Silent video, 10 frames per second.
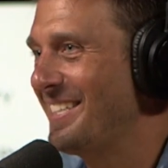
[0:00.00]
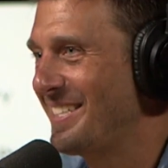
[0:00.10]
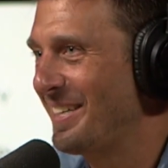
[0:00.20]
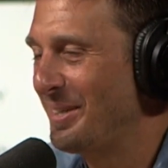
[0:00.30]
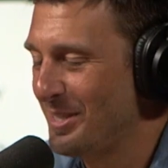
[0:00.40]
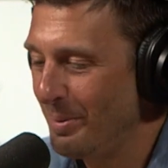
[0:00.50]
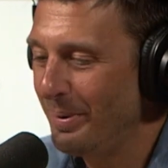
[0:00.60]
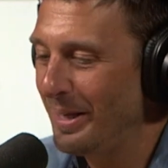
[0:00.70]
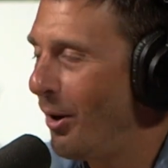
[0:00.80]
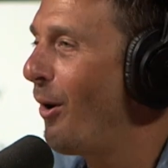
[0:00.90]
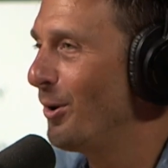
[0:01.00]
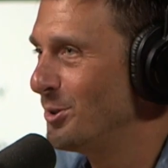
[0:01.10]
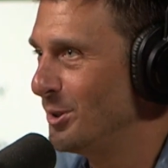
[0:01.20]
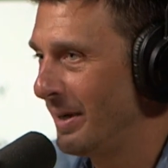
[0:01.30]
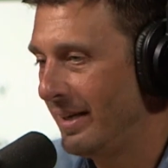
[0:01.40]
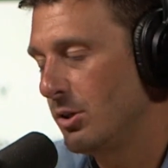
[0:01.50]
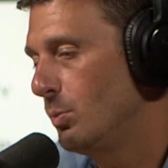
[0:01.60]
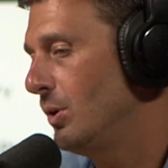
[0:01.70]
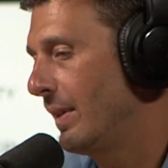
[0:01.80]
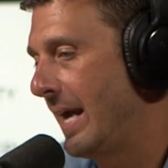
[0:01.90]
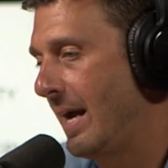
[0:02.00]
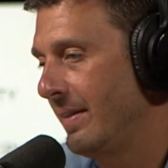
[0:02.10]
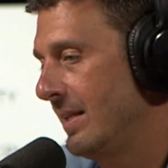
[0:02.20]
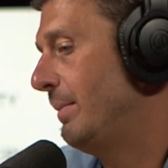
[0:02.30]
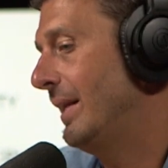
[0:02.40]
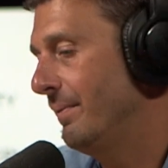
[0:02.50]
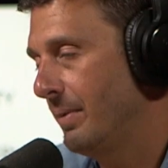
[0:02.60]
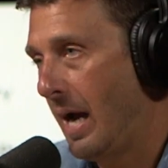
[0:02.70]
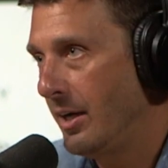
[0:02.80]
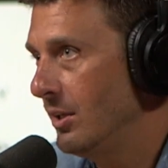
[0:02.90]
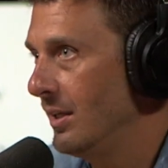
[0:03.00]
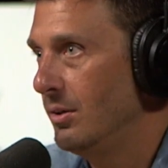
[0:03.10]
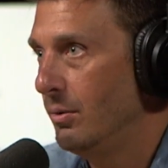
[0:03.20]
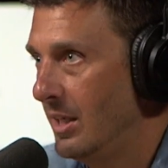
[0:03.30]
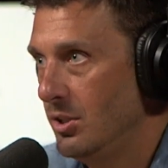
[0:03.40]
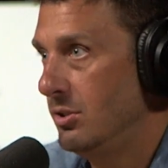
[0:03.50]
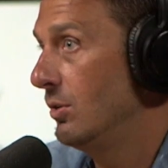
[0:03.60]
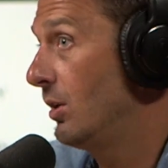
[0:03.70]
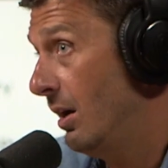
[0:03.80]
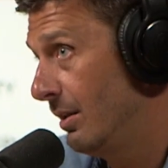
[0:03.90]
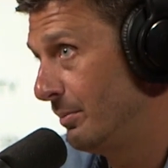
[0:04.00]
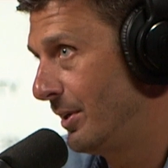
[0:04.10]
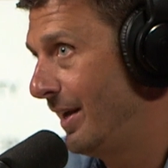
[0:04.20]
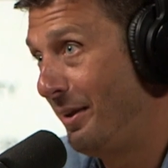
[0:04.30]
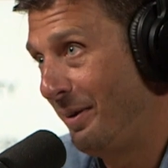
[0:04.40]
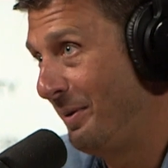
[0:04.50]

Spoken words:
So somebody called you, right? Because we do a lot of that. I mean, how do you get new agents? You call them, right?